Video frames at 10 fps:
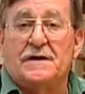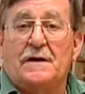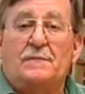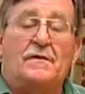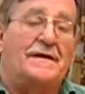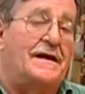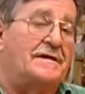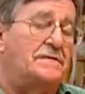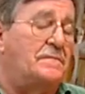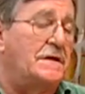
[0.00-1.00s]
And we'll get
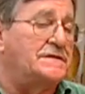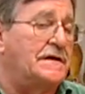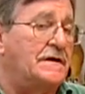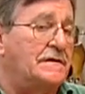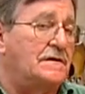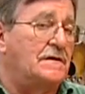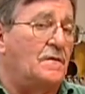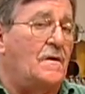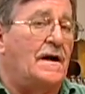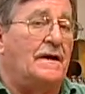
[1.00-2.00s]
into buzzing in a little
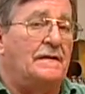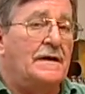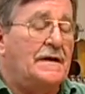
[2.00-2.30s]
while.